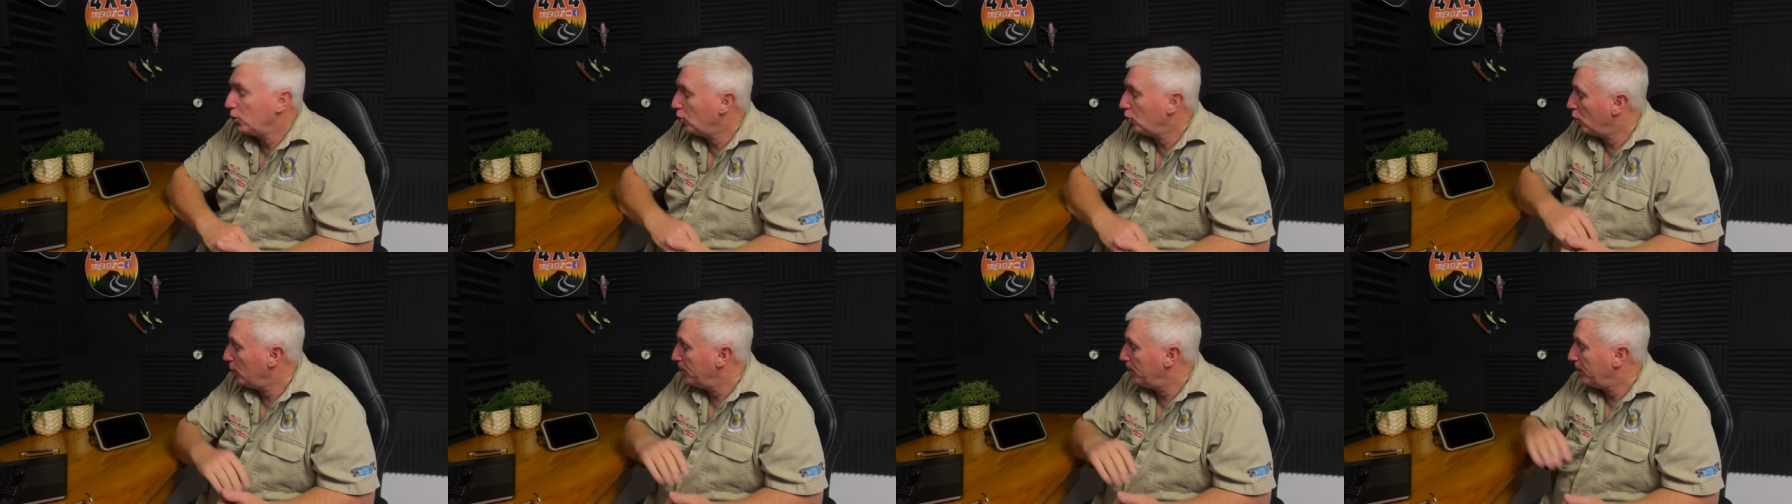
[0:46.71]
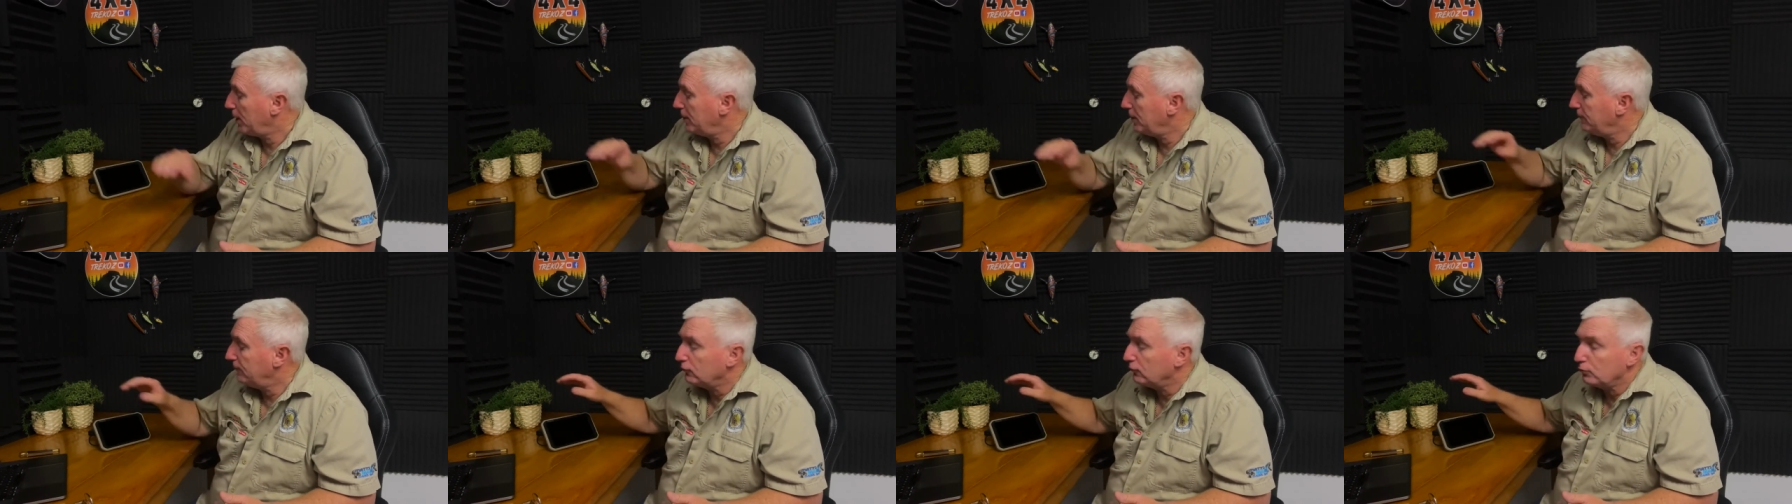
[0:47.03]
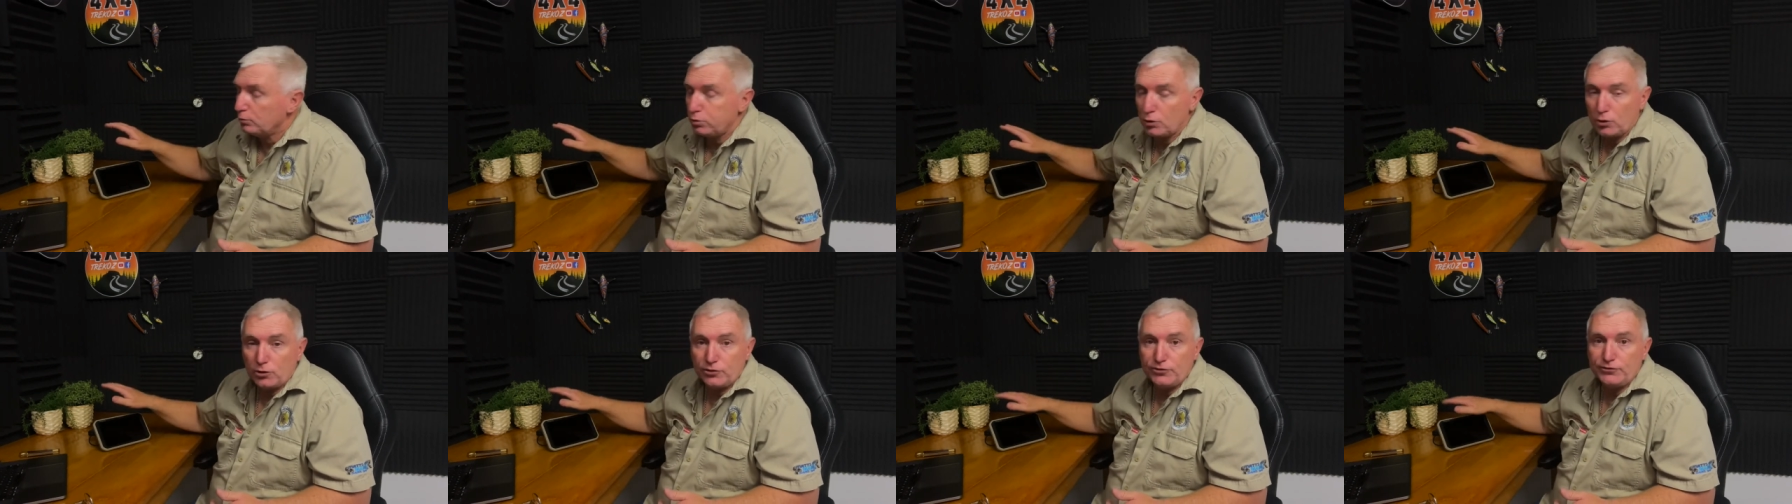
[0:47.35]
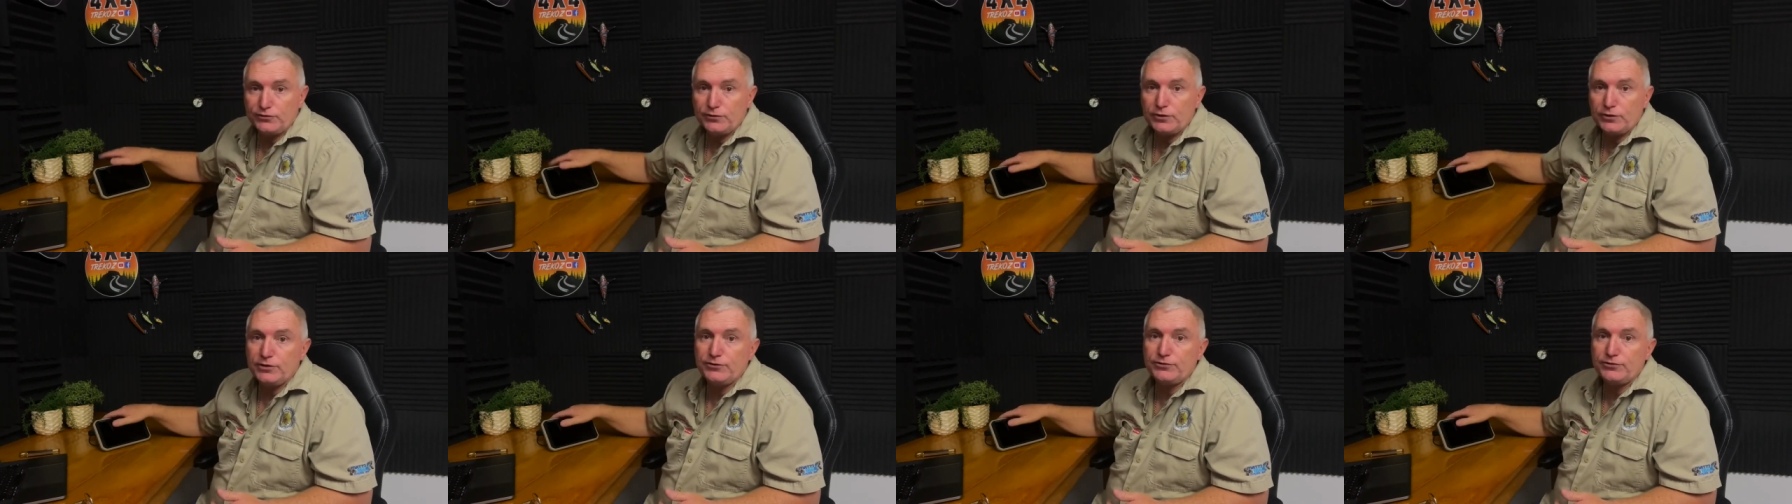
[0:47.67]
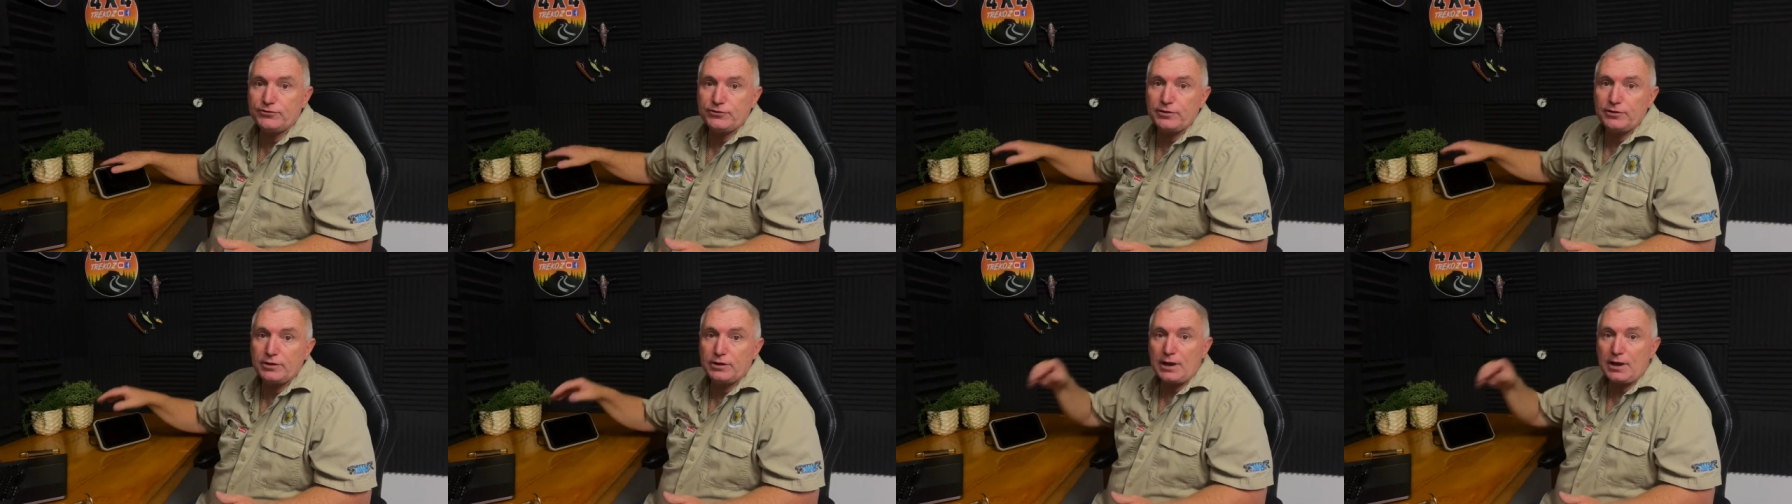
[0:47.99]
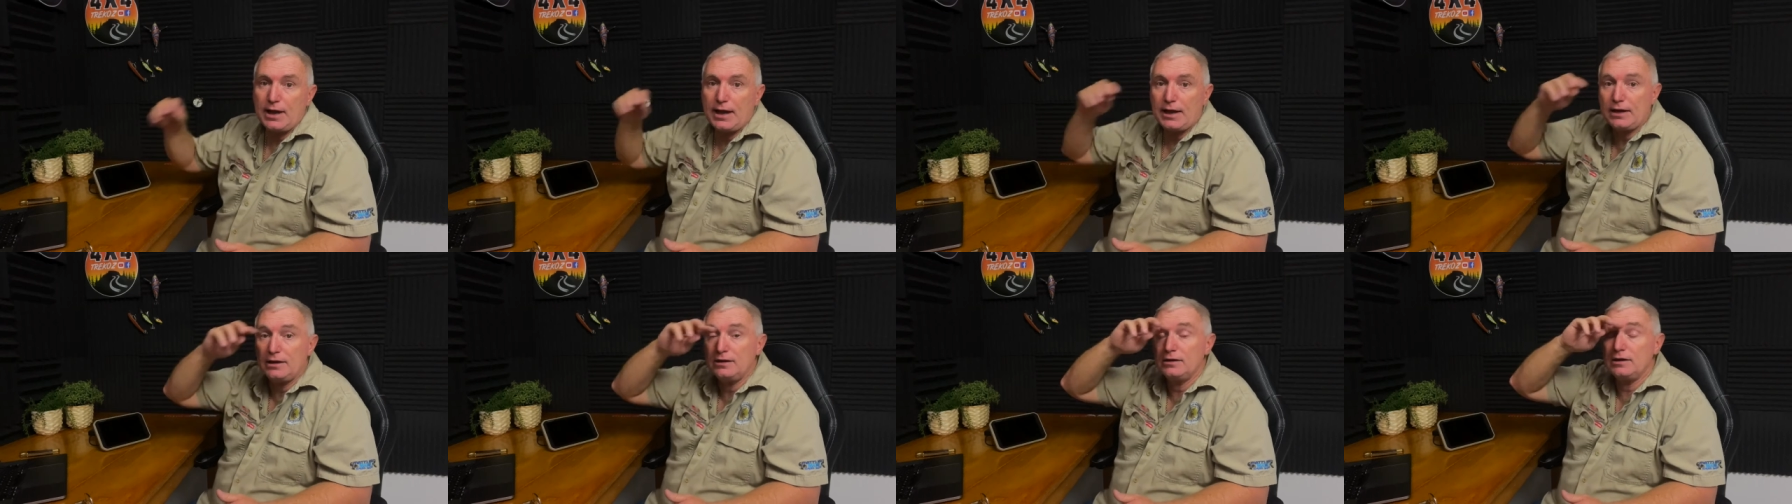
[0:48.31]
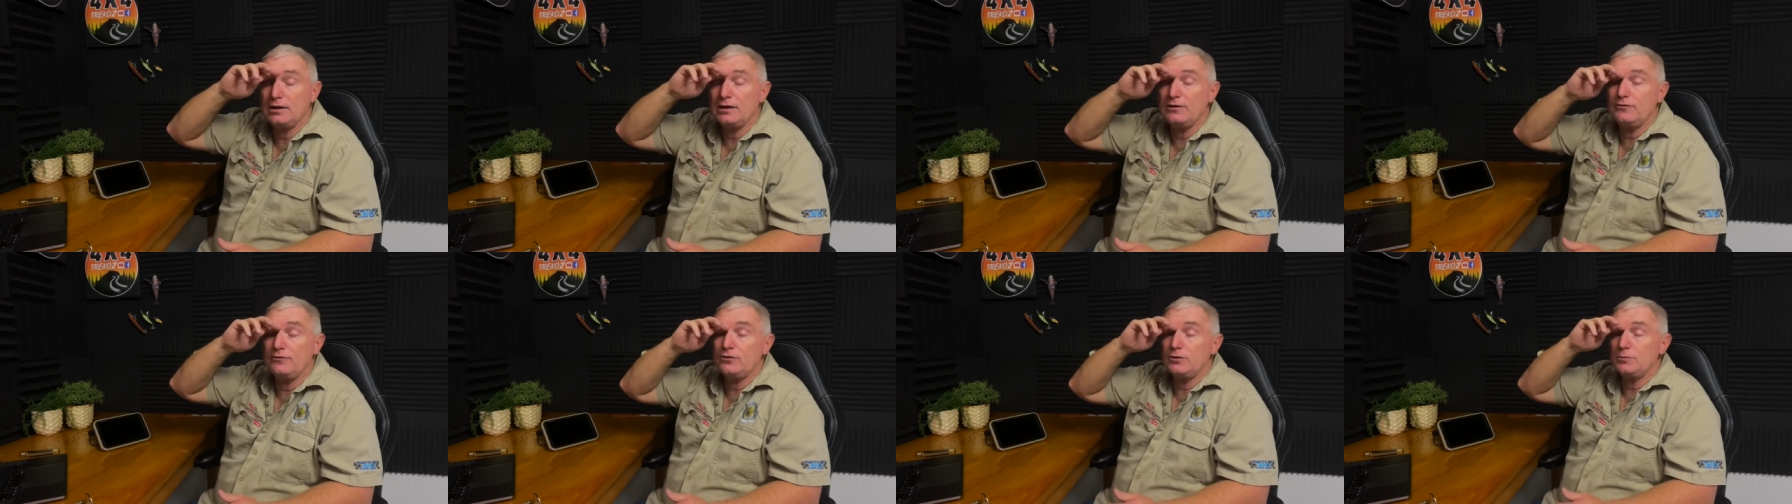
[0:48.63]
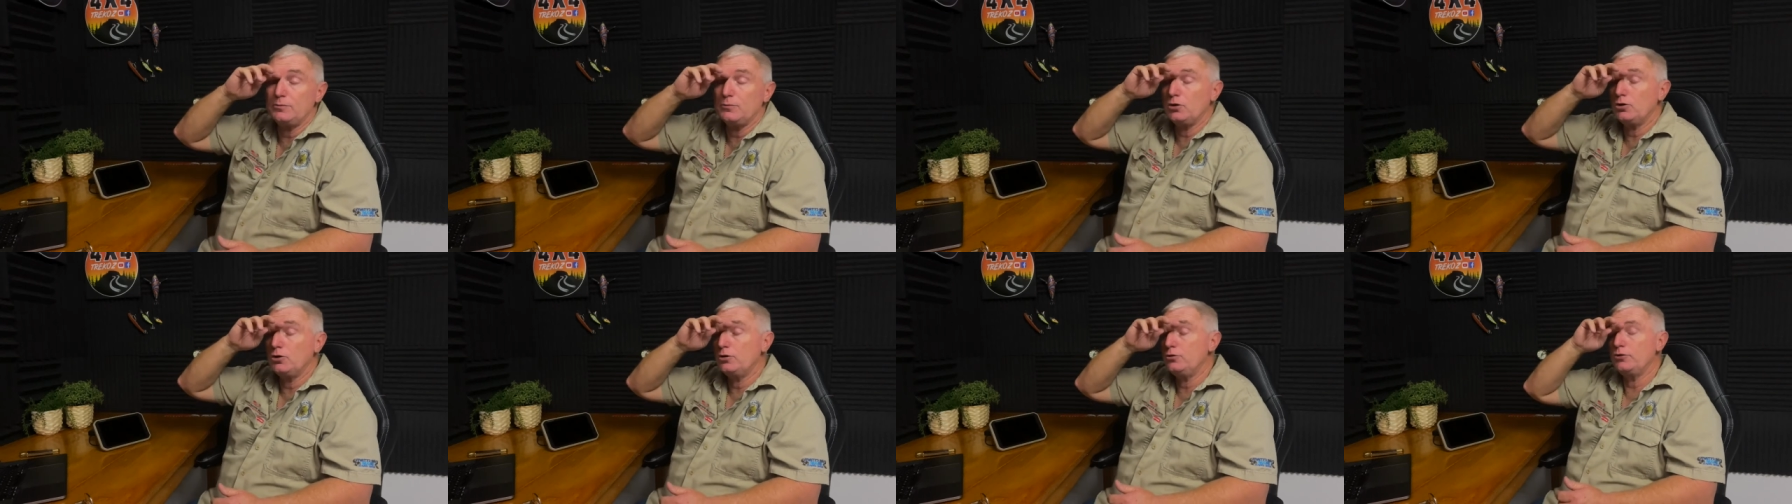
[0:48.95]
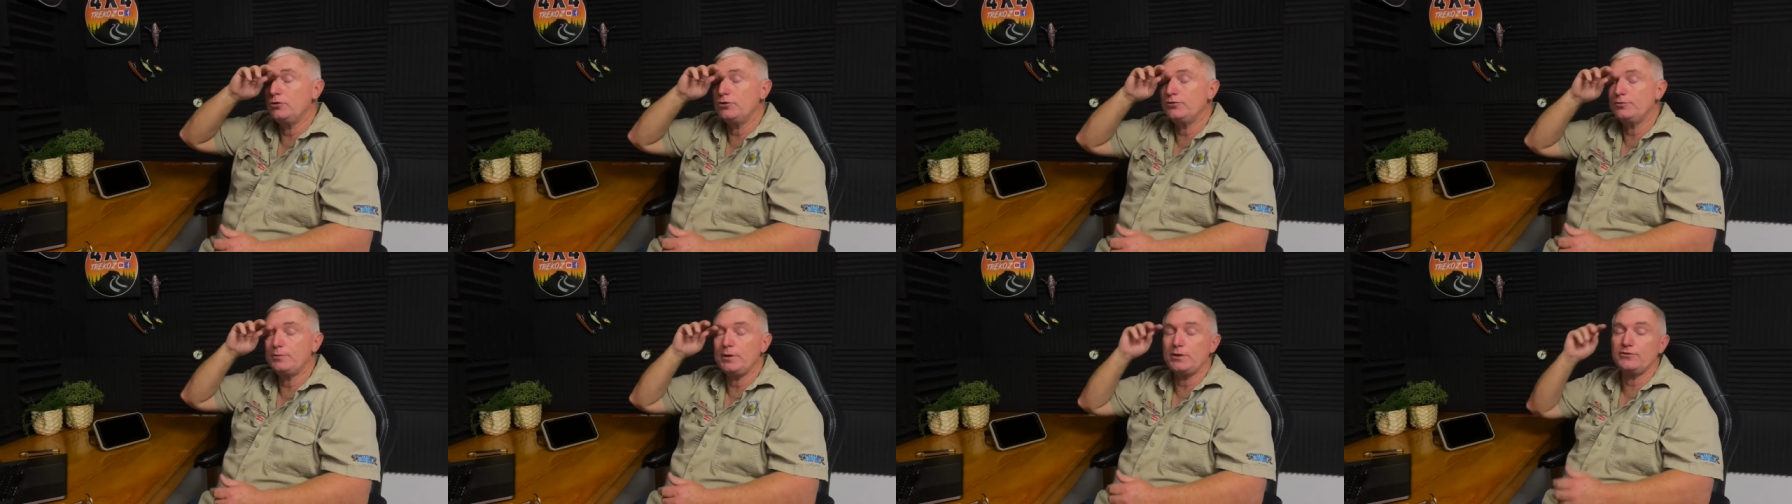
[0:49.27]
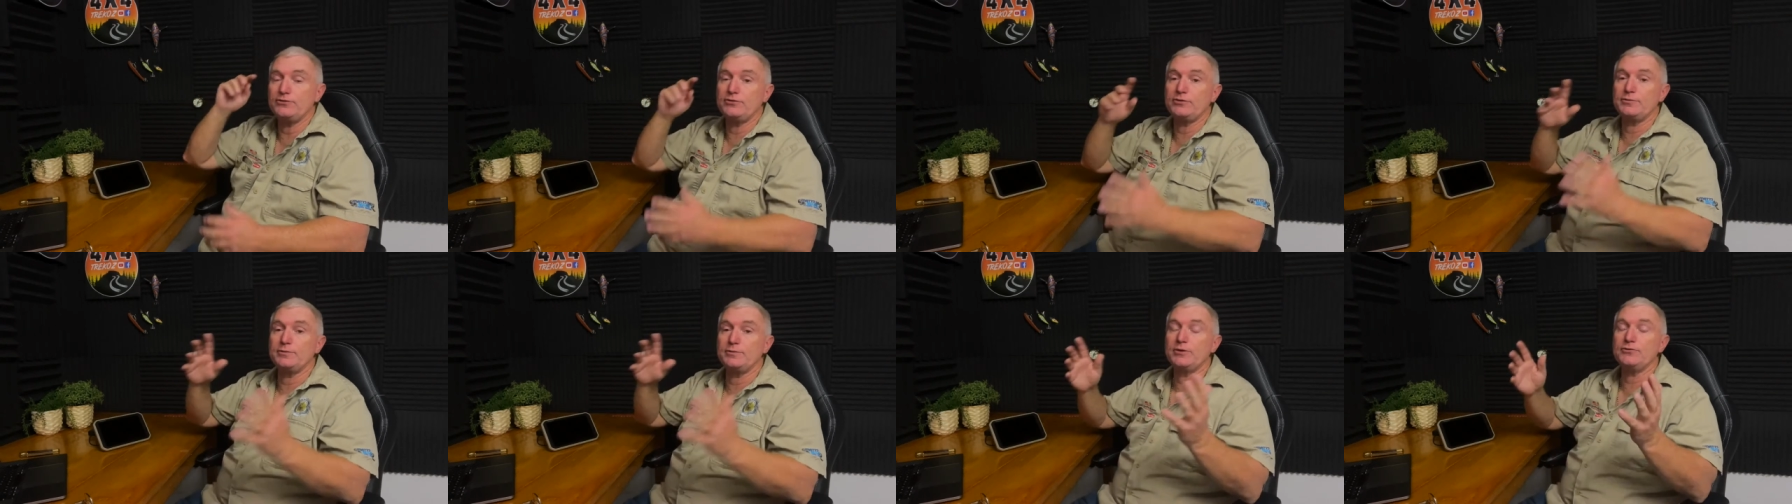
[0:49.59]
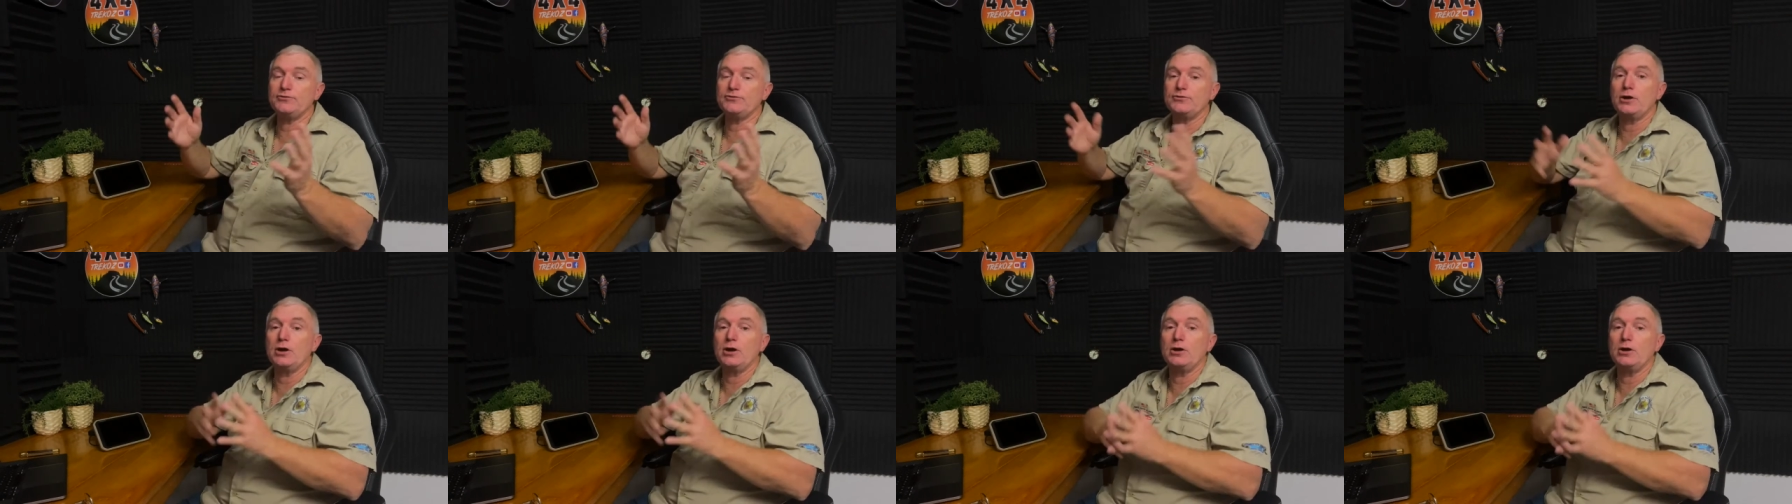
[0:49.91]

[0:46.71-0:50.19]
I paid full price for this, had it delivered to my address about six months ago